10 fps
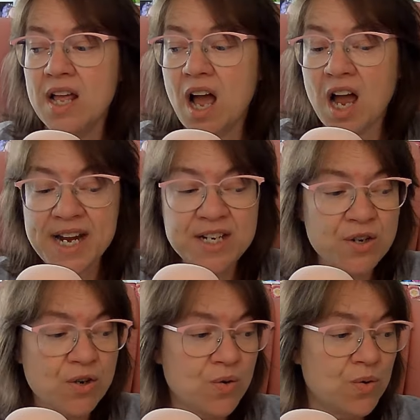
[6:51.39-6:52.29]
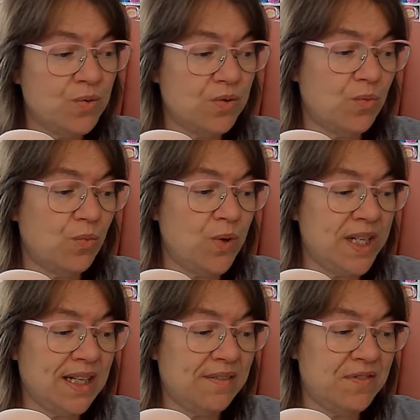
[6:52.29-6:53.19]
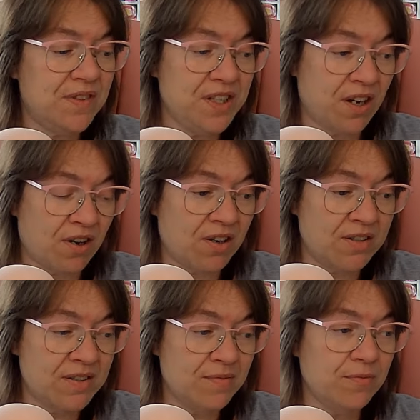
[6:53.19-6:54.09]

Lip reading: I know We Love Yarn